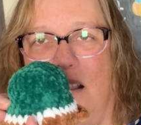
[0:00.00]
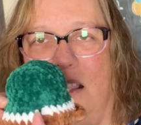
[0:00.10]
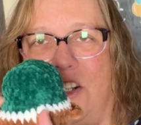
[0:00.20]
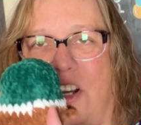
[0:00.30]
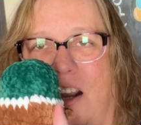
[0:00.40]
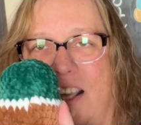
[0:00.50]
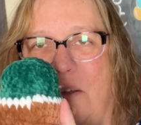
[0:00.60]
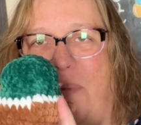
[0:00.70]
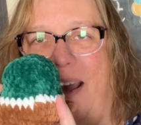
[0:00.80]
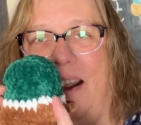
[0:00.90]
jog in the
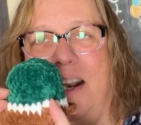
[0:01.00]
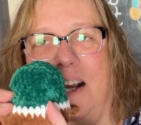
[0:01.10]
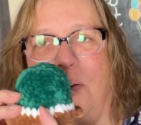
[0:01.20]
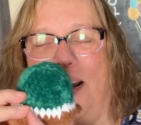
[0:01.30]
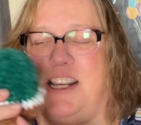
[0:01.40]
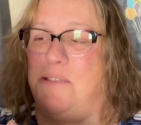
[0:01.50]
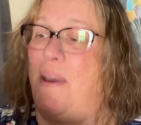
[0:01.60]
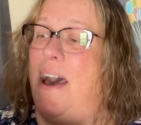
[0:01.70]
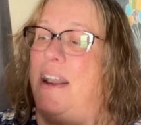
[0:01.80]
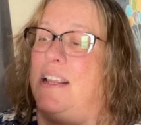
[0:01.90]
back, not quite as
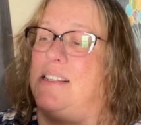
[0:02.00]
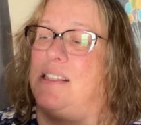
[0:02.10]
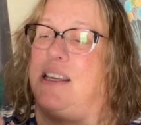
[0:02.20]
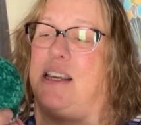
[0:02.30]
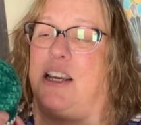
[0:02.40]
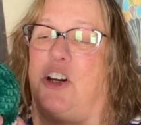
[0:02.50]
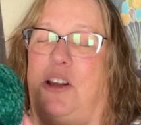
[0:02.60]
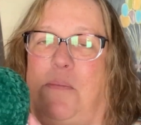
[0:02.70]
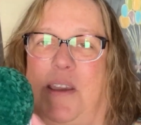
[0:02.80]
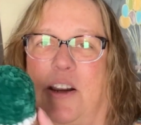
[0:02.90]
bad as it
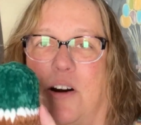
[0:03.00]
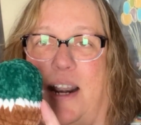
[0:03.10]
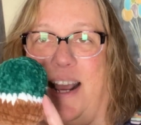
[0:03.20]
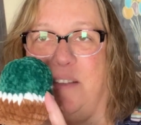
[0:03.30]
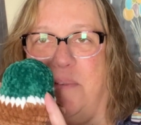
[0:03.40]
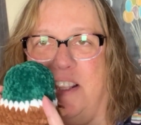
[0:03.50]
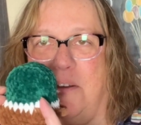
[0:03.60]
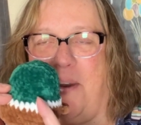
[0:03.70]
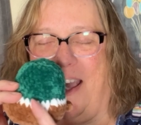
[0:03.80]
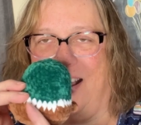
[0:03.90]
could be or it has been in the
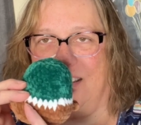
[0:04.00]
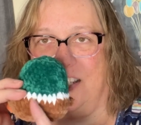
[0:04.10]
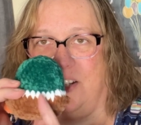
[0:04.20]
past.